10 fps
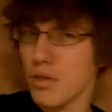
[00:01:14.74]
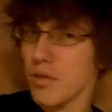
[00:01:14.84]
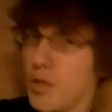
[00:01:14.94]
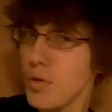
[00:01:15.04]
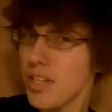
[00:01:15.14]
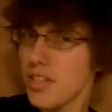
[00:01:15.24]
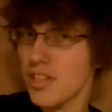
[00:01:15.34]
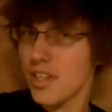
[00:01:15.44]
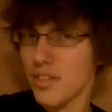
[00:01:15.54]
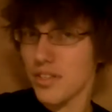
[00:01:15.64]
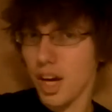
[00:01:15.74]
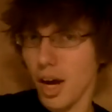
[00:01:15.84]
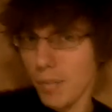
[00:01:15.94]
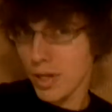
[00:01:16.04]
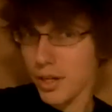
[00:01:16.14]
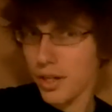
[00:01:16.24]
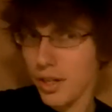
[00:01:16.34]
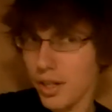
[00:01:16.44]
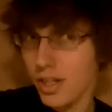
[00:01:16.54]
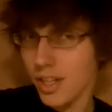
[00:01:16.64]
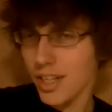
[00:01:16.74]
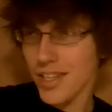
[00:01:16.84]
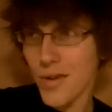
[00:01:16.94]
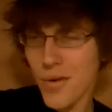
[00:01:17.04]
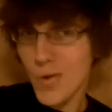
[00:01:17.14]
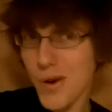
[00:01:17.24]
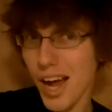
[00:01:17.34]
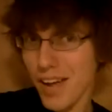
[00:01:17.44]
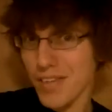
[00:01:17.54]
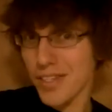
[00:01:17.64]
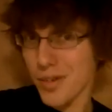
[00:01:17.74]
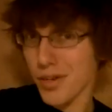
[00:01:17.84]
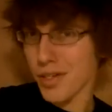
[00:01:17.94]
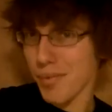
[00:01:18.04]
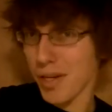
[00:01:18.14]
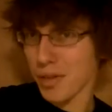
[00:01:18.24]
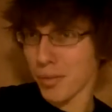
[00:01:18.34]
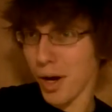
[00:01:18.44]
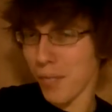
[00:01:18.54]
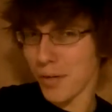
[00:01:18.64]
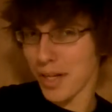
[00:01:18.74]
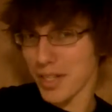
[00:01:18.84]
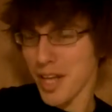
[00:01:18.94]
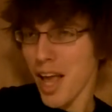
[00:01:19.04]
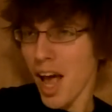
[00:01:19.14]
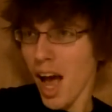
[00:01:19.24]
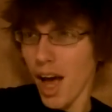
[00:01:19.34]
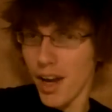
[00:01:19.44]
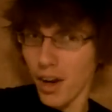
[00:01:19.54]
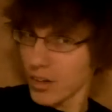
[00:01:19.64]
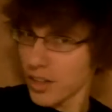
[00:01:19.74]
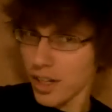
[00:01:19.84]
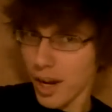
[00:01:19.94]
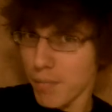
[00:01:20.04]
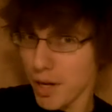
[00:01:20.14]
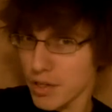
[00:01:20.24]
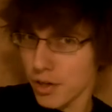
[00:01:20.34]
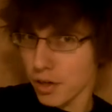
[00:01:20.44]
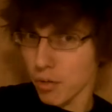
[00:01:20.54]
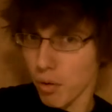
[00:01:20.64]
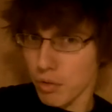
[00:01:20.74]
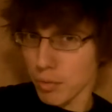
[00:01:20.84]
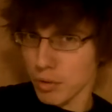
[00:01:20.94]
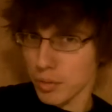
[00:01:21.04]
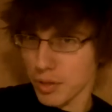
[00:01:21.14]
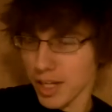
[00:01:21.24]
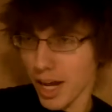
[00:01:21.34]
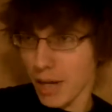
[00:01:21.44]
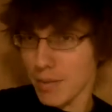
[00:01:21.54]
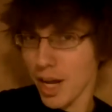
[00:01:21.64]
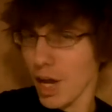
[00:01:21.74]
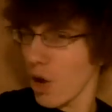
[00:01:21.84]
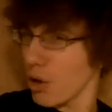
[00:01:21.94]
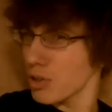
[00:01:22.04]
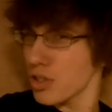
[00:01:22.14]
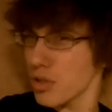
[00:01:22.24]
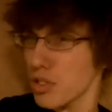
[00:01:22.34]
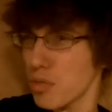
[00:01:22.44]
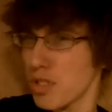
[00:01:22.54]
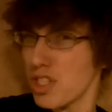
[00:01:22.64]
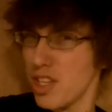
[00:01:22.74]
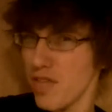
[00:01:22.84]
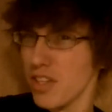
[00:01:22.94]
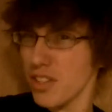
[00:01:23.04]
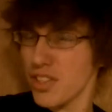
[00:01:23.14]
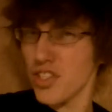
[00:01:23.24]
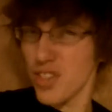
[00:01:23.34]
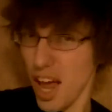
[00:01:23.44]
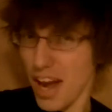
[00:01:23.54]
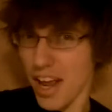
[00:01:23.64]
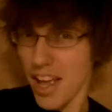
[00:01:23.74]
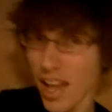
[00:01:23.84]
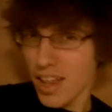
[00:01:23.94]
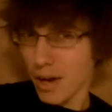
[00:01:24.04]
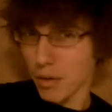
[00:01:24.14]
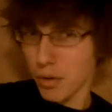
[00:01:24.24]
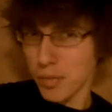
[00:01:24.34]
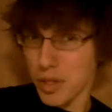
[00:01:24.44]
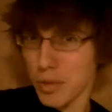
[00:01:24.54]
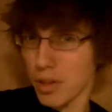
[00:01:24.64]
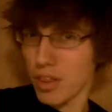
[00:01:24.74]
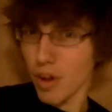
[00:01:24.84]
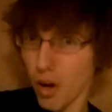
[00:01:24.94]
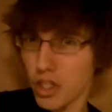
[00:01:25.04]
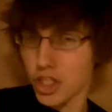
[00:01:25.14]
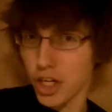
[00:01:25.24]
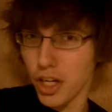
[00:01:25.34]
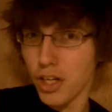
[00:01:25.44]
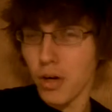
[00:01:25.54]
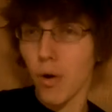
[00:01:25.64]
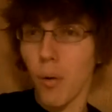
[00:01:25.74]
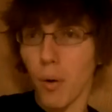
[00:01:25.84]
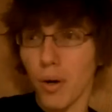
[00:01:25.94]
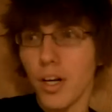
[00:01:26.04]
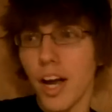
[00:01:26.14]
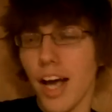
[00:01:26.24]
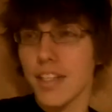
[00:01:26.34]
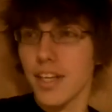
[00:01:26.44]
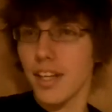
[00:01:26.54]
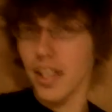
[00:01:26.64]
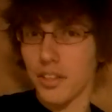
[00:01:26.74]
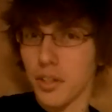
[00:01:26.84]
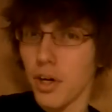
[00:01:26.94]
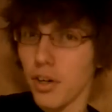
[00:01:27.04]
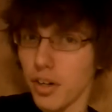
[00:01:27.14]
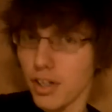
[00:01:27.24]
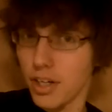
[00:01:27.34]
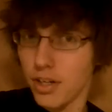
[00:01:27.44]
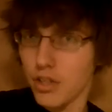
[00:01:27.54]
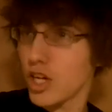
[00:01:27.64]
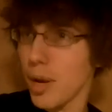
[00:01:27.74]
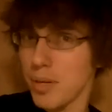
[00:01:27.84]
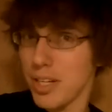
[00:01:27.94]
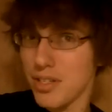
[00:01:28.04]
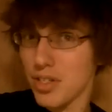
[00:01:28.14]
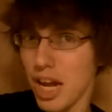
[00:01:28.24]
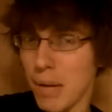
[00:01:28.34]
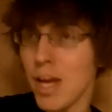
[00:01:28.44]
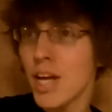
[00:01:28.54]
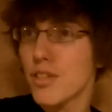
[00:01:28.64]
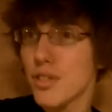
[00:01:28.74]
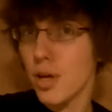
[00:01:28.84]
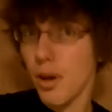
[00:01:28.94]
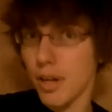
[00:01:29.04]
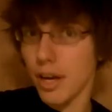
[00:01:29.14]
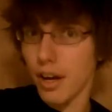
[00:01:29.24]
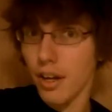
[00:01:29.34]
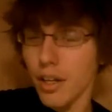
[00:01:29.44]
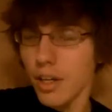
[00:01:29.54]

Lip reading: So if you didn't see this coming, you have a serious mental problem, because not only did I mention her quotes multiple times, I also specifically said that I'm going to be doing Tharja, or as I like to call her in her Japanese name, Tharja.